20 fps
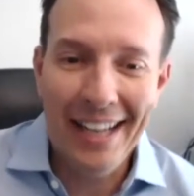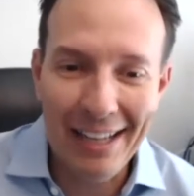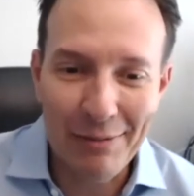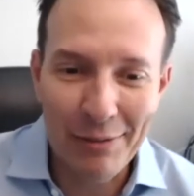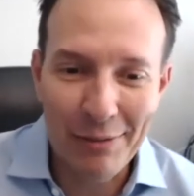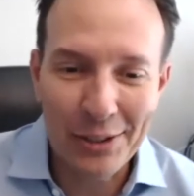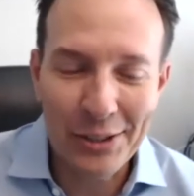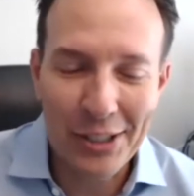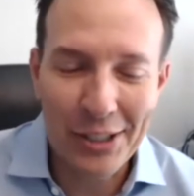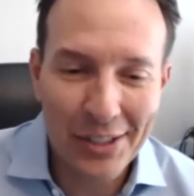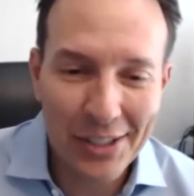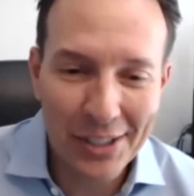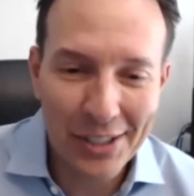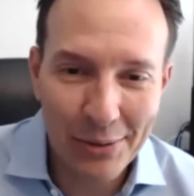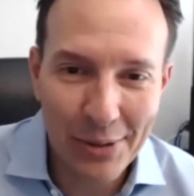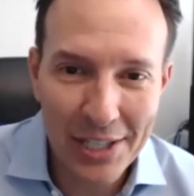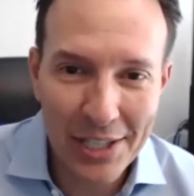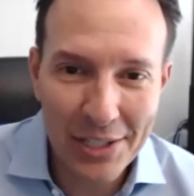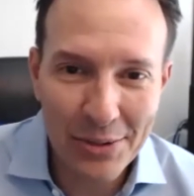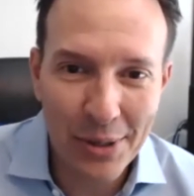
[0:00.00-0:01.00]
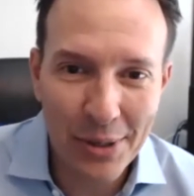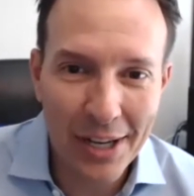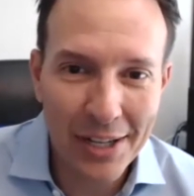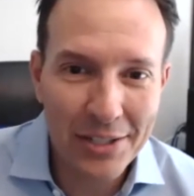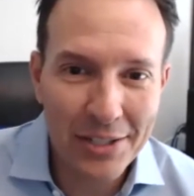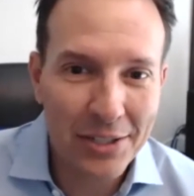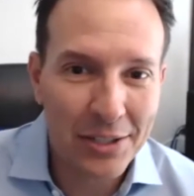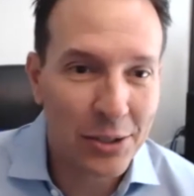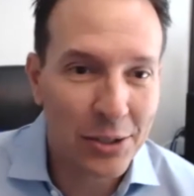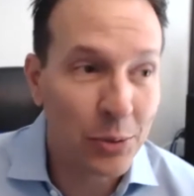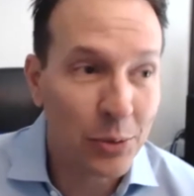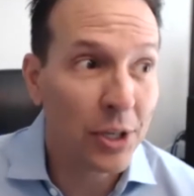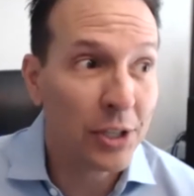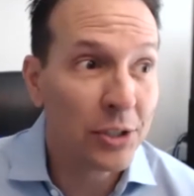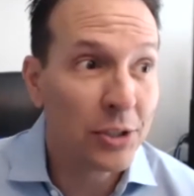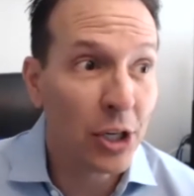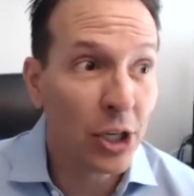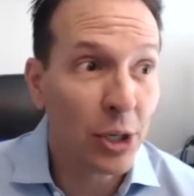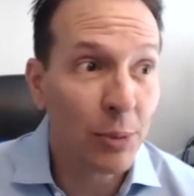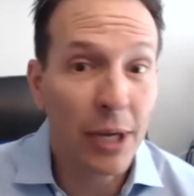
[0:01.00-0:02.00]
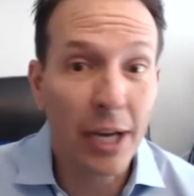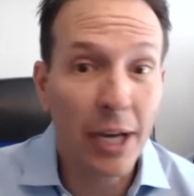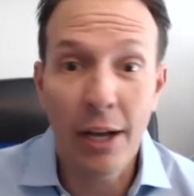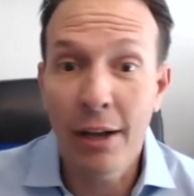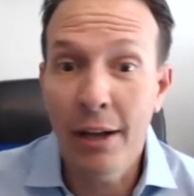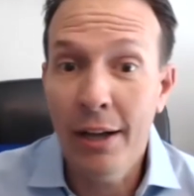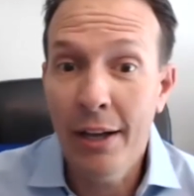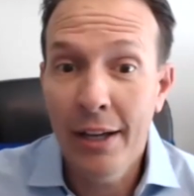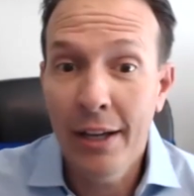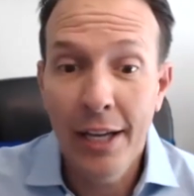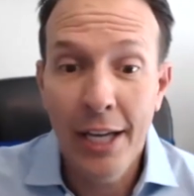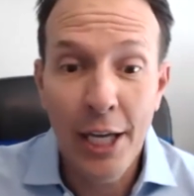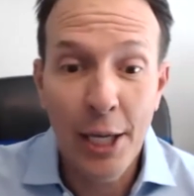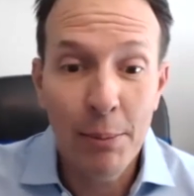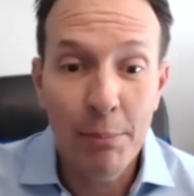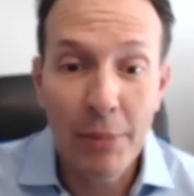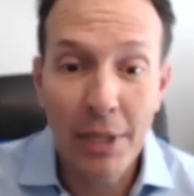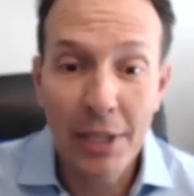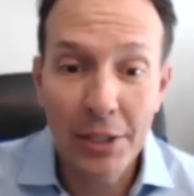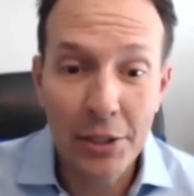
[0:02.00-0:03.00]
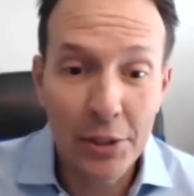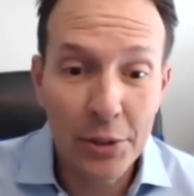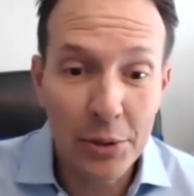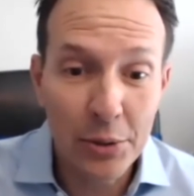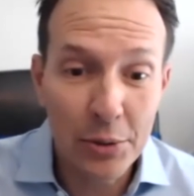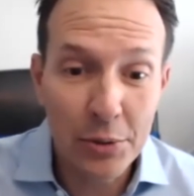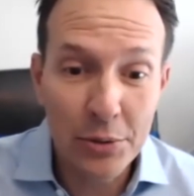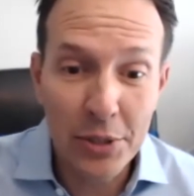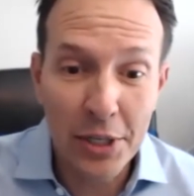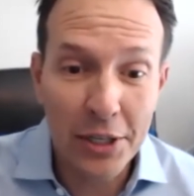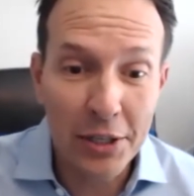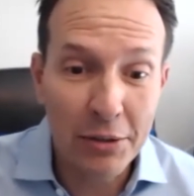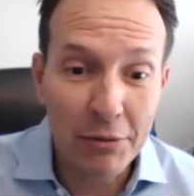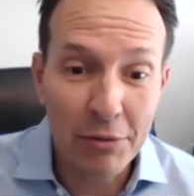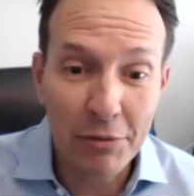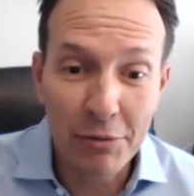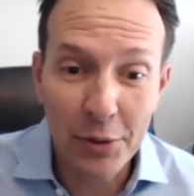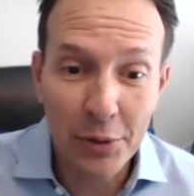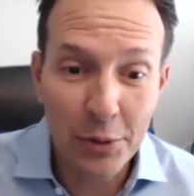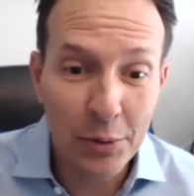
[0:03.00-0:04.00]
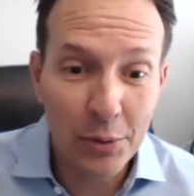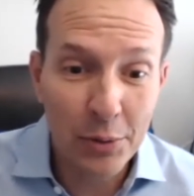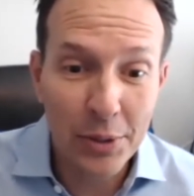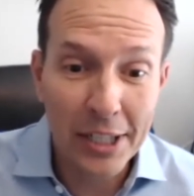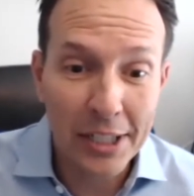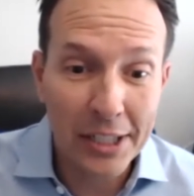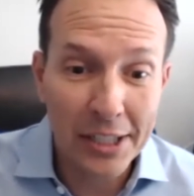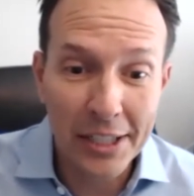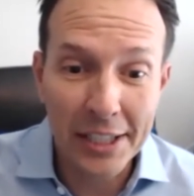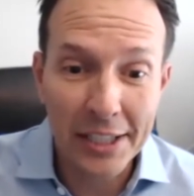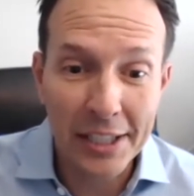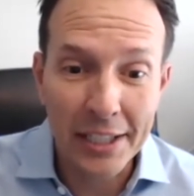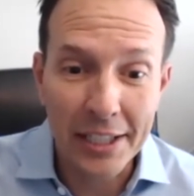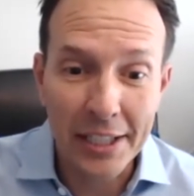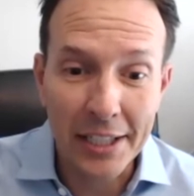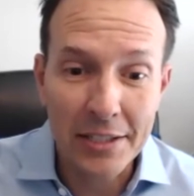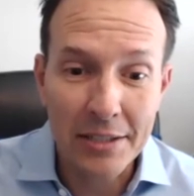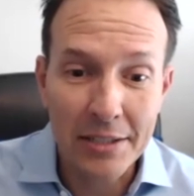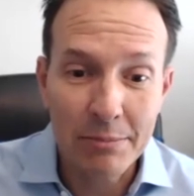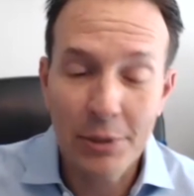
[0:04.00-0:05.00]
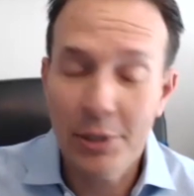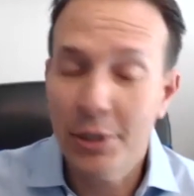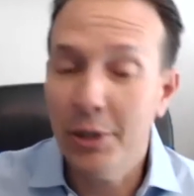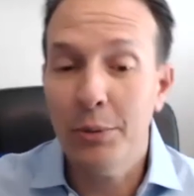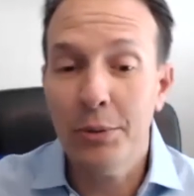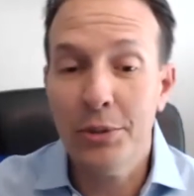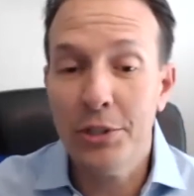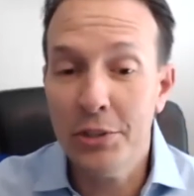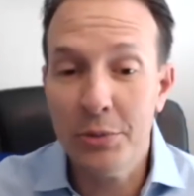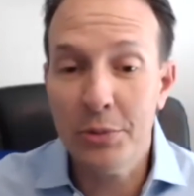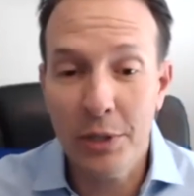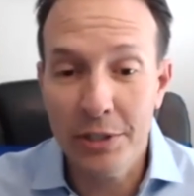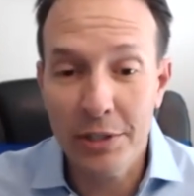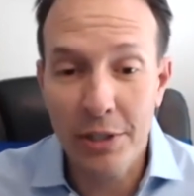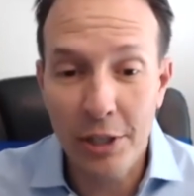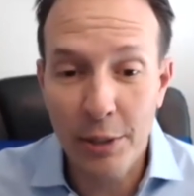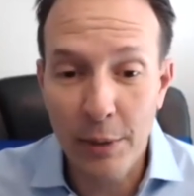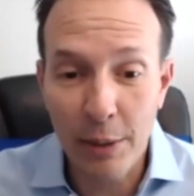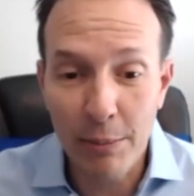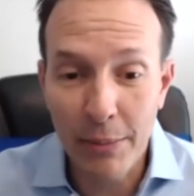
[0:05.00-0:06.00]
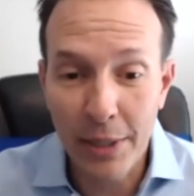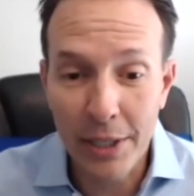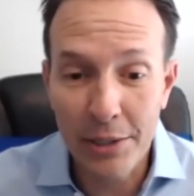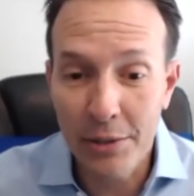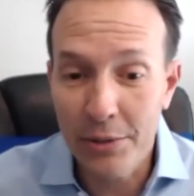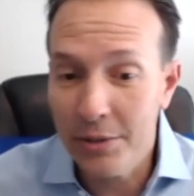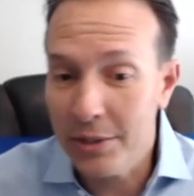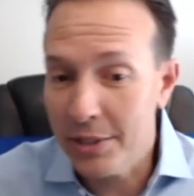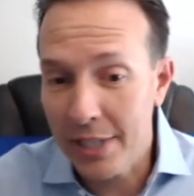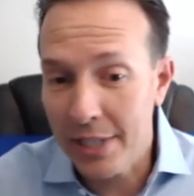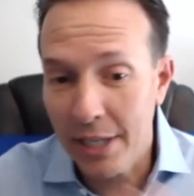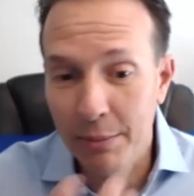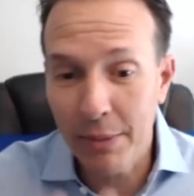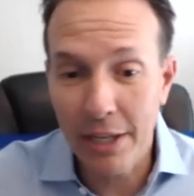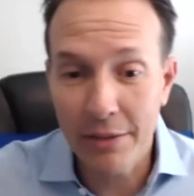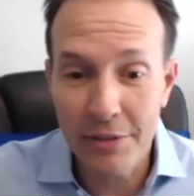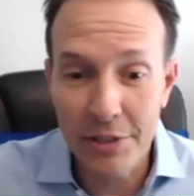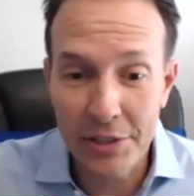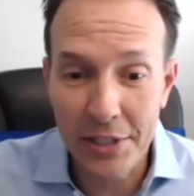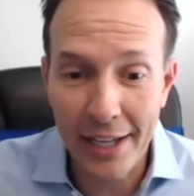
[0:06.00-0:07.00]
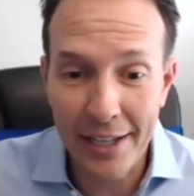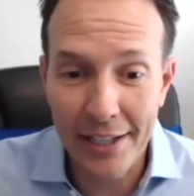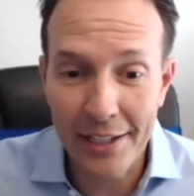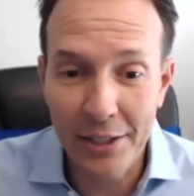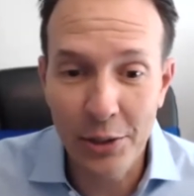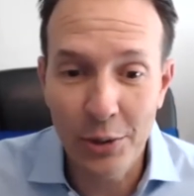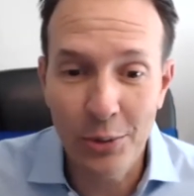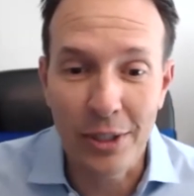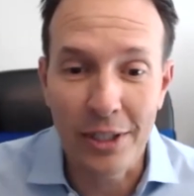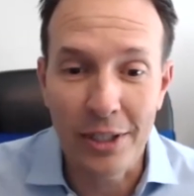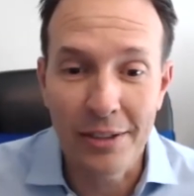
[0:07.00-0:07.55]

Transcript: If you're talking to restaurants, you want to talk about menus and food and cleanliness. You don't just want to talk about menus, because they may have just gotten a new one.